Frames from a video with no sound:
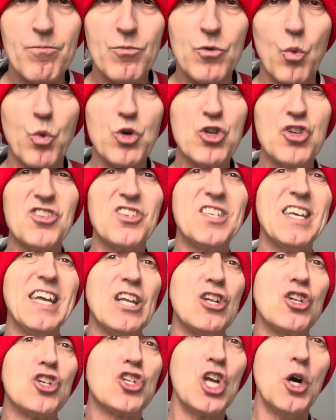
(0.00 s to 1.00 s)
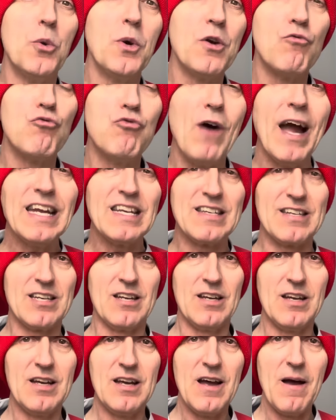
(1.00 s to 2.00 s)
We're just saying do it right.
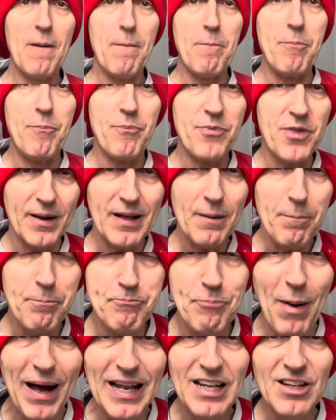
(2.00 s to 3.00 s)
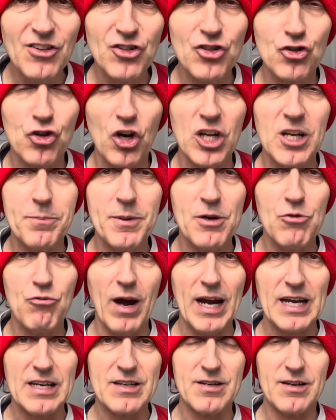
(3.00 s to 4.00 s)
The balance has got to be
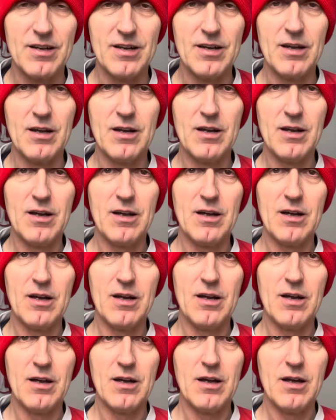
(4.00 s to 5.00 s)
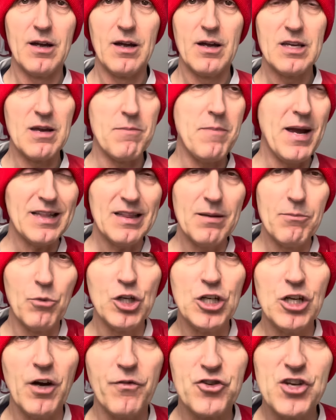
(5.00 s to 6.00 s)
right. You make the
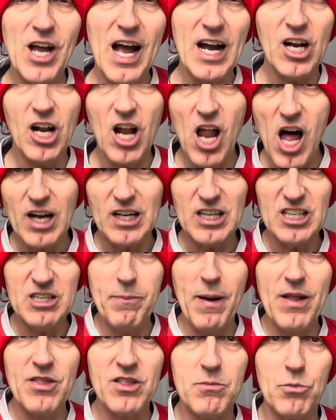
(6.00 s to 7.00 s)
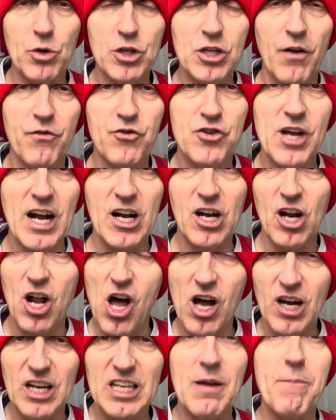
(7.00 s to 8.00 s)
money off Jack Clark, you spend the money off Jack
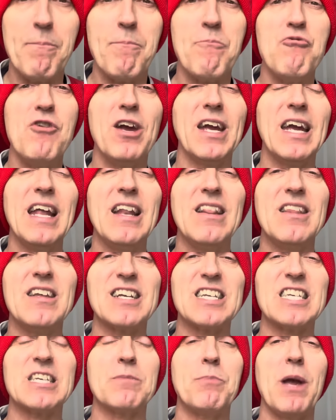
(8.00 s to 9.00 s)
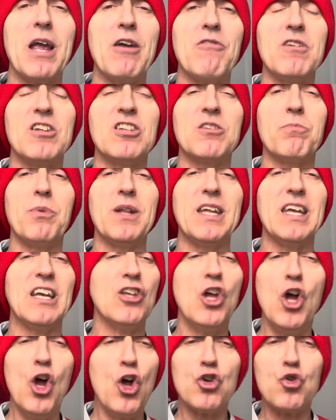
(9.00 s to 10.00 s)
Clark, and you bring in the experienced
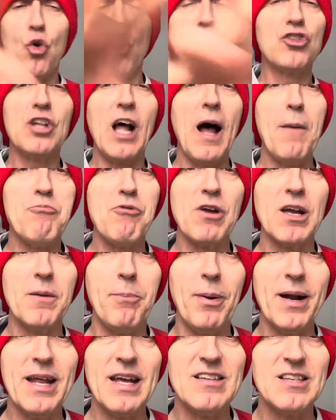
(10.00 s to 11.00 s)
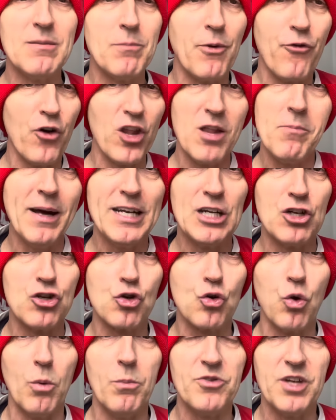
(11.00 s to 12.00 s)
players. Don't start bringing players in before the manager
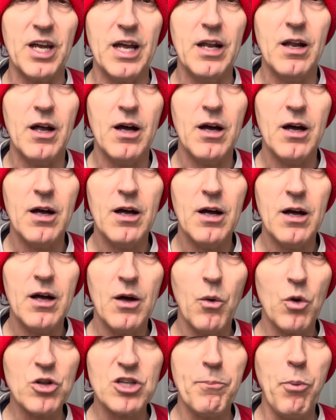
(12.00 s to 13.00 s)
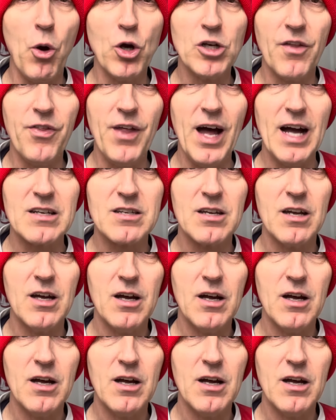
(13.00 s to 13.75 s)
comes in. What's the point of that?